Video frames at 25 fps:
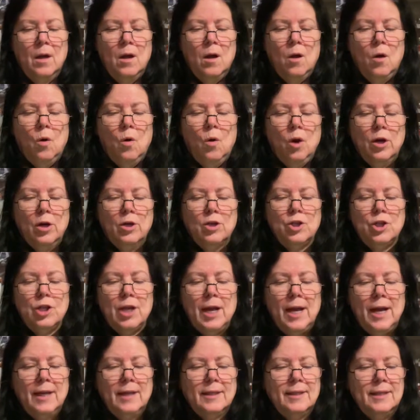Or
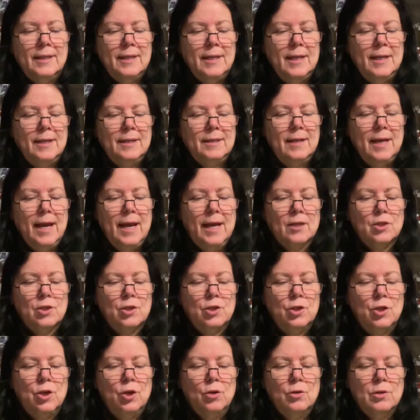check the index.
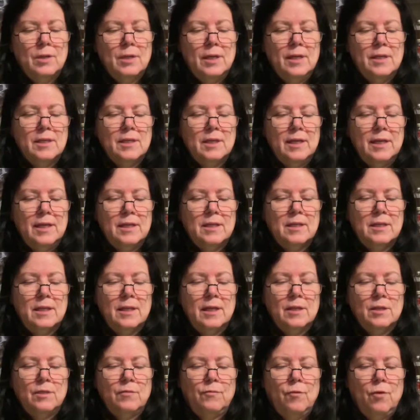Use these
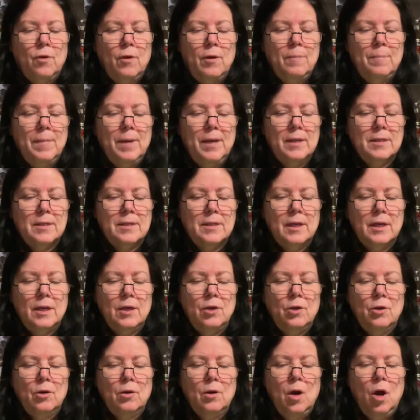listings for mixing
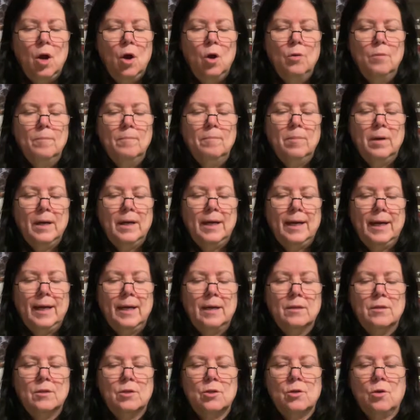your own
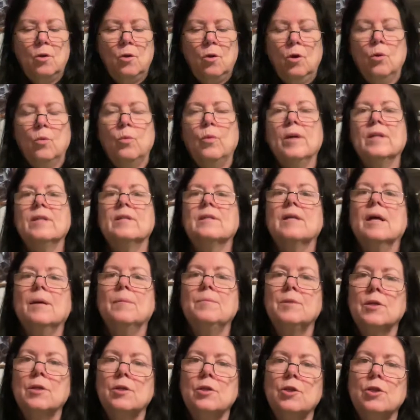blends or when
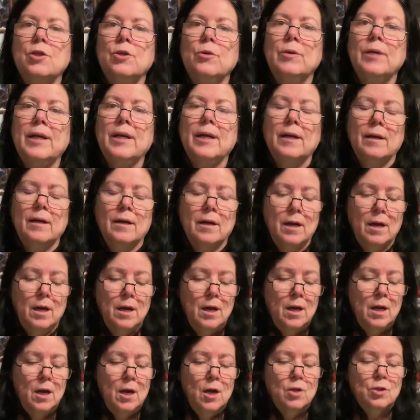substituting.
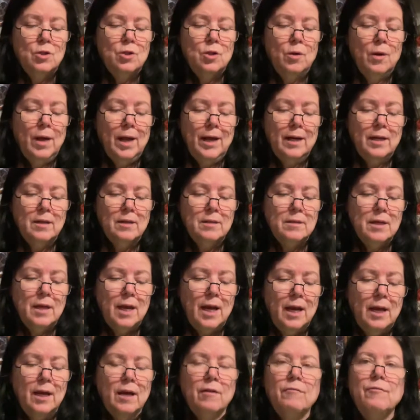So like I
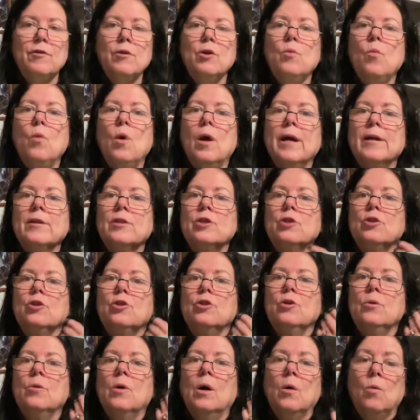say, if you want to
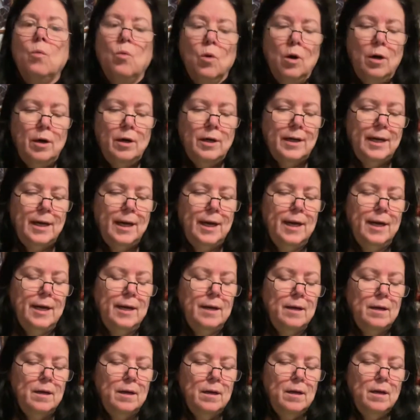do a working